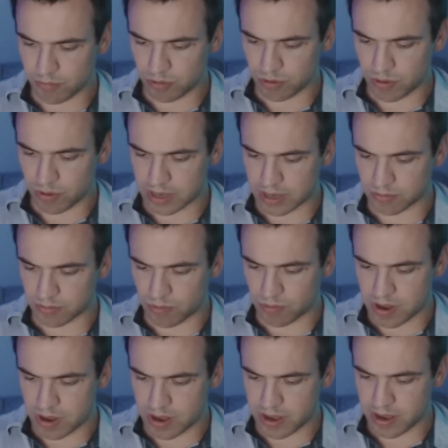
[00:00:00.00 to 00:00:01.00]
we'll do X and
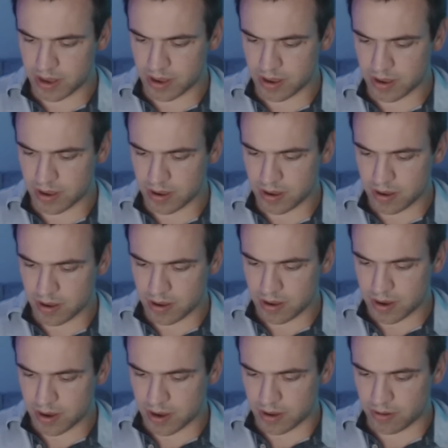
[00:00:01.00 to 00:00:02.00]
Y
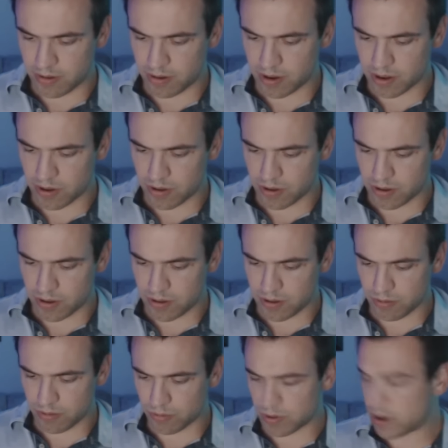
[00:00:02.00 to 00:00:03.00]
and turn it
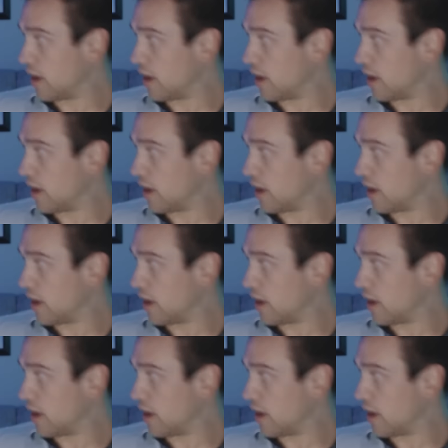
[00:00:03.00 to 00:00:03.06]
all the